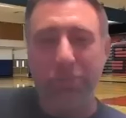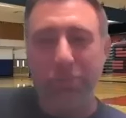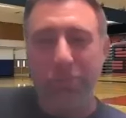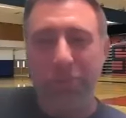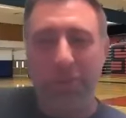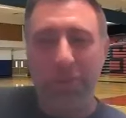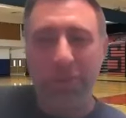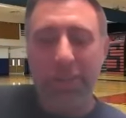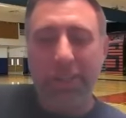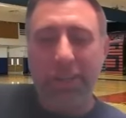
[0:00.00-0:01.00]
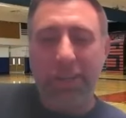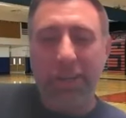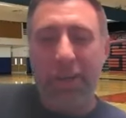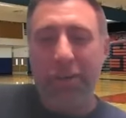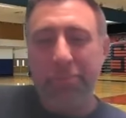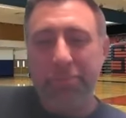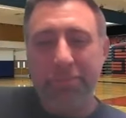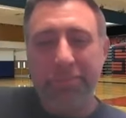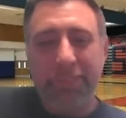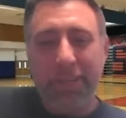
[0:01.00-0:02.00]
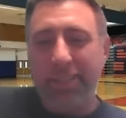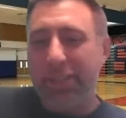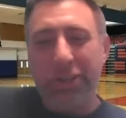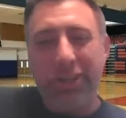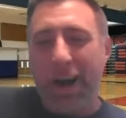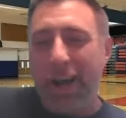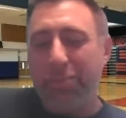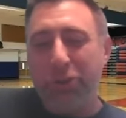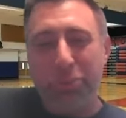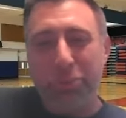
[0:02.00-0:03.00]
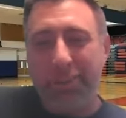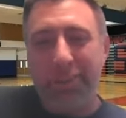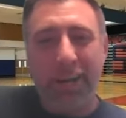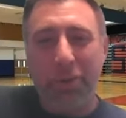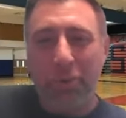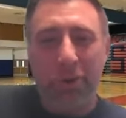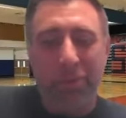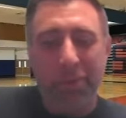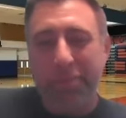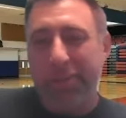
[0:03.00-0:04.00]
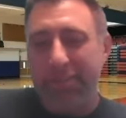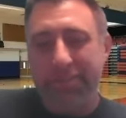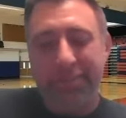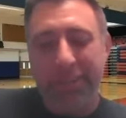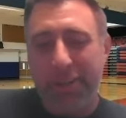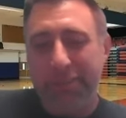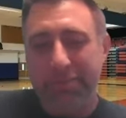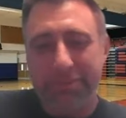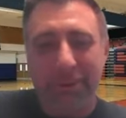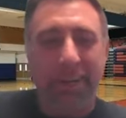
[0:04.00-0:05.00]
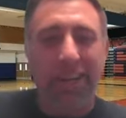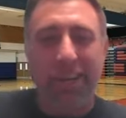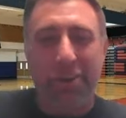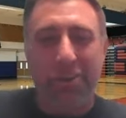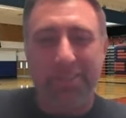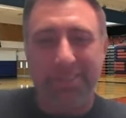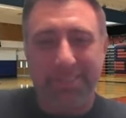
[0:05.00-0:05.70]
Central. So, he's a good guy. I'm super excited to work with him and, you know, ready to get going.